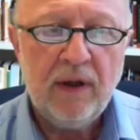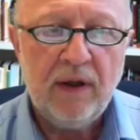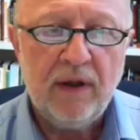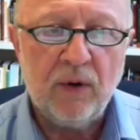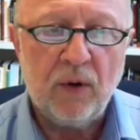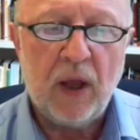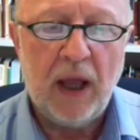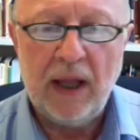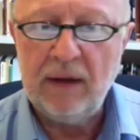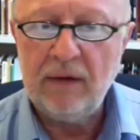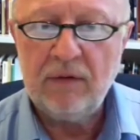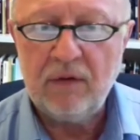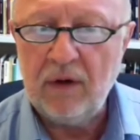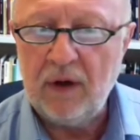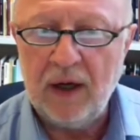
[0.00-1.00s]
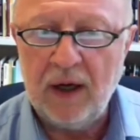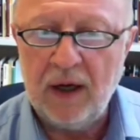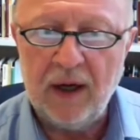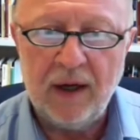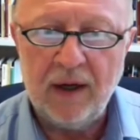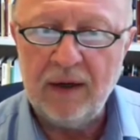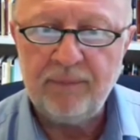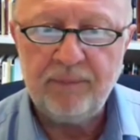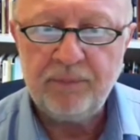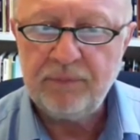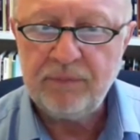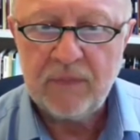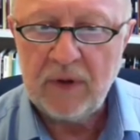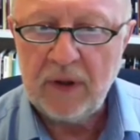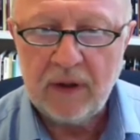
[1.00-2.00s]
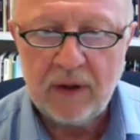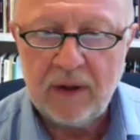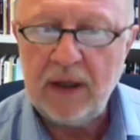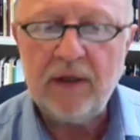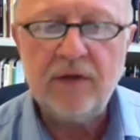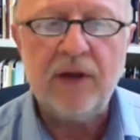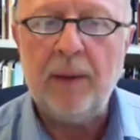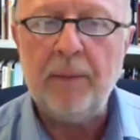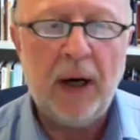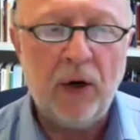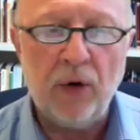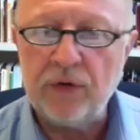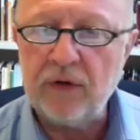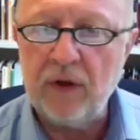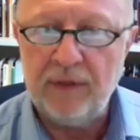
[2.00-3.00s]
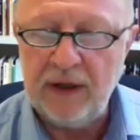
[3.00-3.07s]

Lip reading: You can't kick them out.